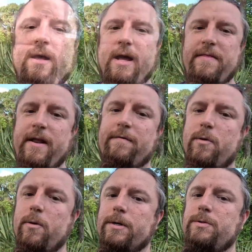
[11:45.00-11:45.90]
And then of
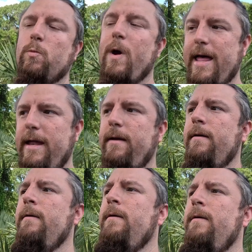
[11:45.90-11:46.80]
course,
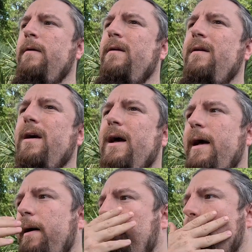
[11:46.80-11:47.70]
when
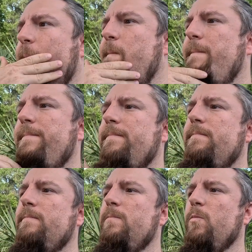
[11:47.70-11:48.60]
I'm
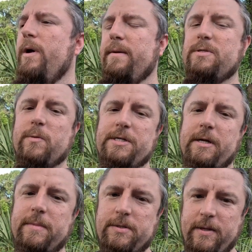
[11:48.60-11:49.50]

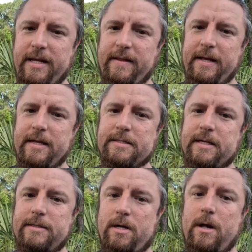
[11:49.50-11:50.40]
switching between these,
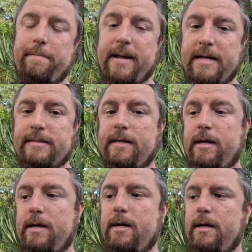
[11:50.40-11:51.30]
it's all based
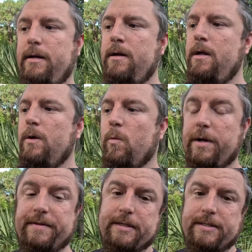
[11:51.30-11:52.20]
on
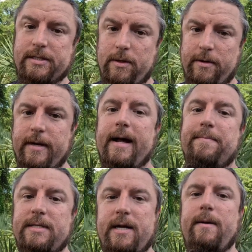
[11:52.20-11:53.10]
what this solar
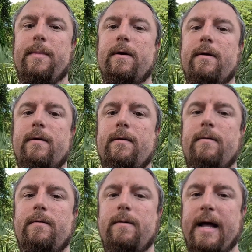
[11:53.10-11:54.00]
app timer
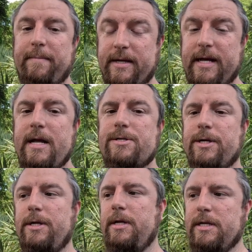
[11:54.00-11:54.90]

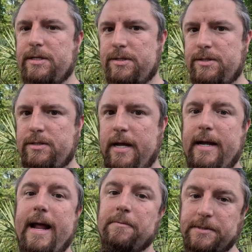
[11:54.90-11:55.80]
application is
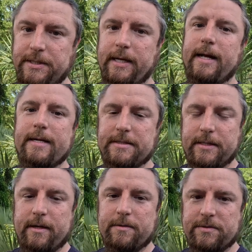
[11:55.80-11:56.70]
announcing as it
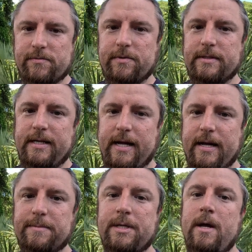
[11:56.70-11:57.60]
goes through the
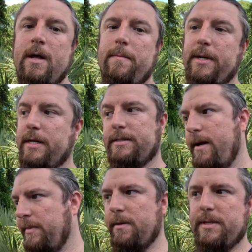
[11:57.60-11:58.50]
times, because
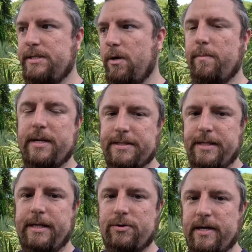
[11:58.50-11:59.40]
I'm going to be so
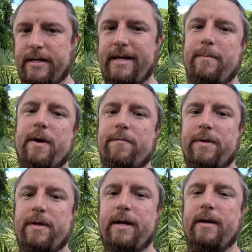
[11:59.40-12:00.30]
busy trying to keep
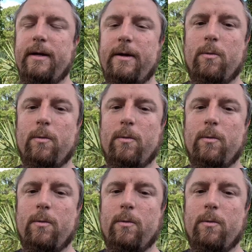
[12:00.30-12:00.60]
everything in